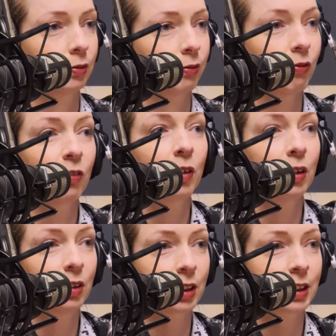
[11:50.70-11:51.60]

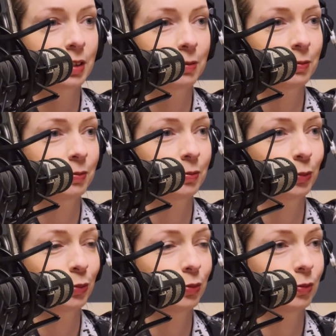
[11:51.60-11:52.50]

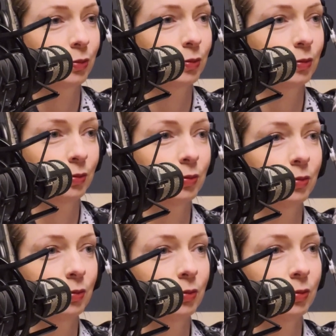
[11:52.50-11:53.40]

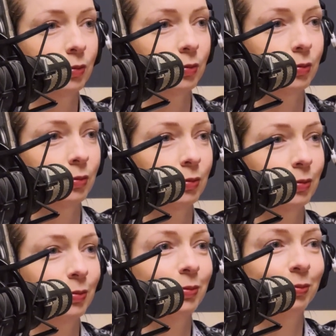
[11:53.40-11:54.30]

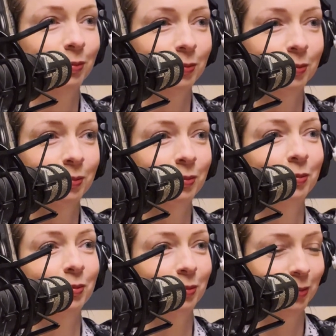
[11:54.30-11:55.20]

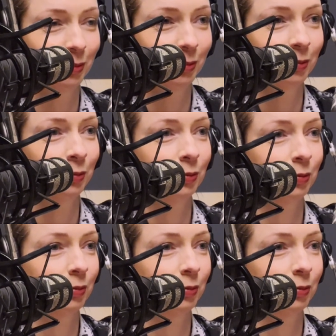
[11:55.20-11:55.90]
(not speaking)